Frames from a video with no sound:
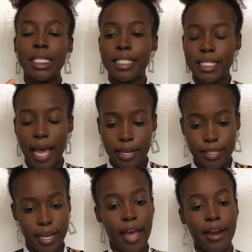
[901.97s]

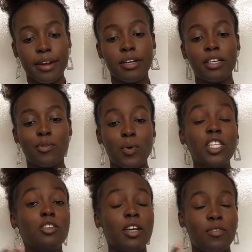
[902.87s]
10/10 when
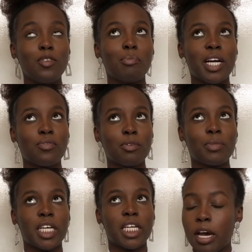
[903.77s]
if you buy from
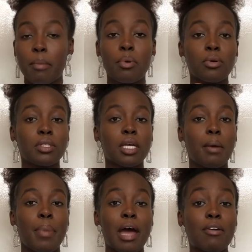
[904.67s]
there. I bought a
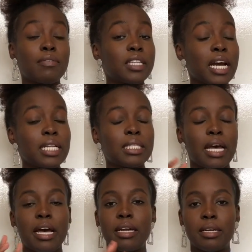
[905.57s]
pair of tights
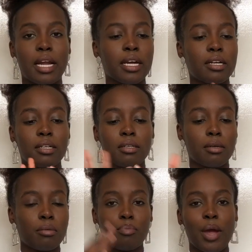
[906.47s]
and like
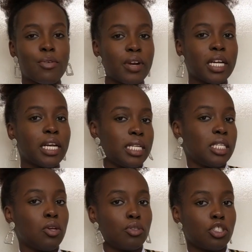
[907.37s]
a pair of like lacy
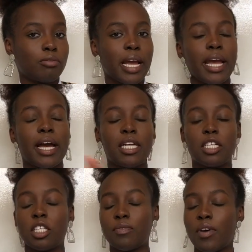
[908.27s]
lingerie, and I
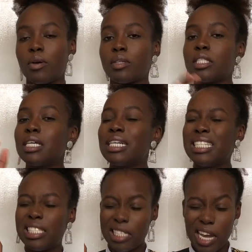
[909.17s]
just felt
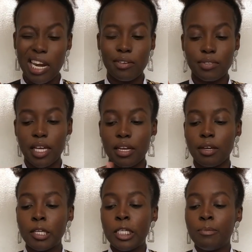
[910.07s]
10 out of 10.
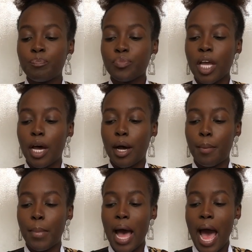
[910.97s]

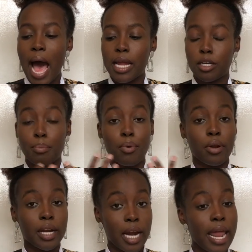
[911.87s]
And
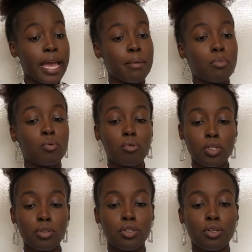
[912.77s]
Proclaim also
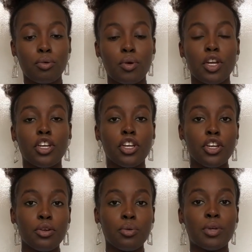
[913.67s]
do
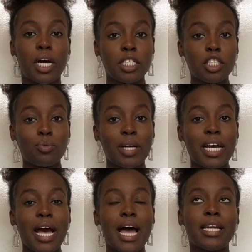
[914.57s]
nude underwear,
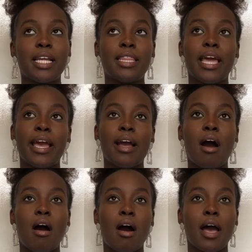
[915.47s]
and they
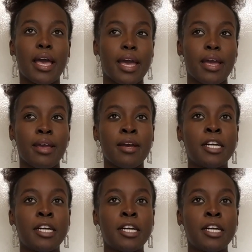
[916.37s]
are a